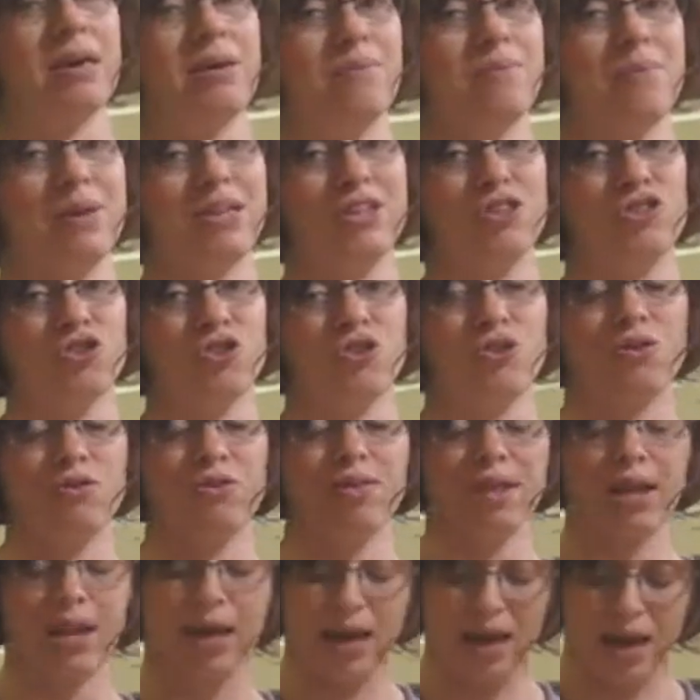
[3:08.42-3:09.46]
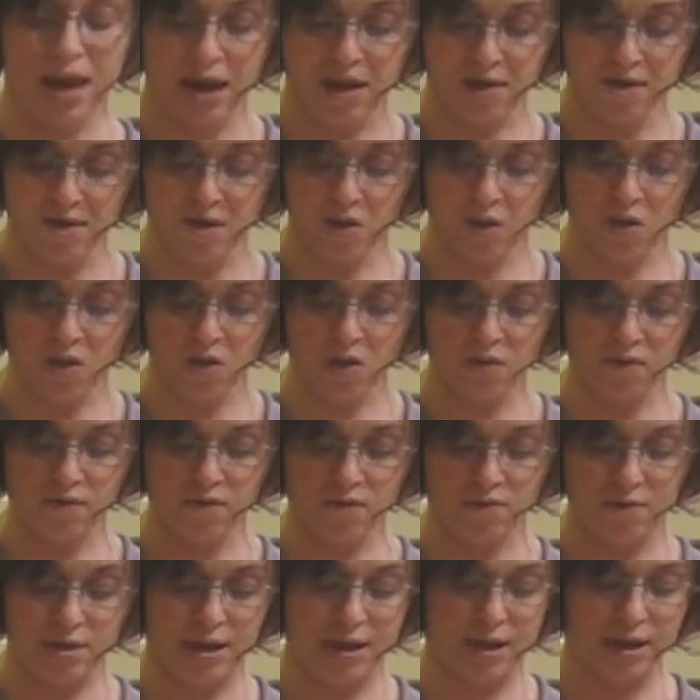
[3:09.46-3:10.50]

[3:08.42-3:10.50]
and make sure that I have all of my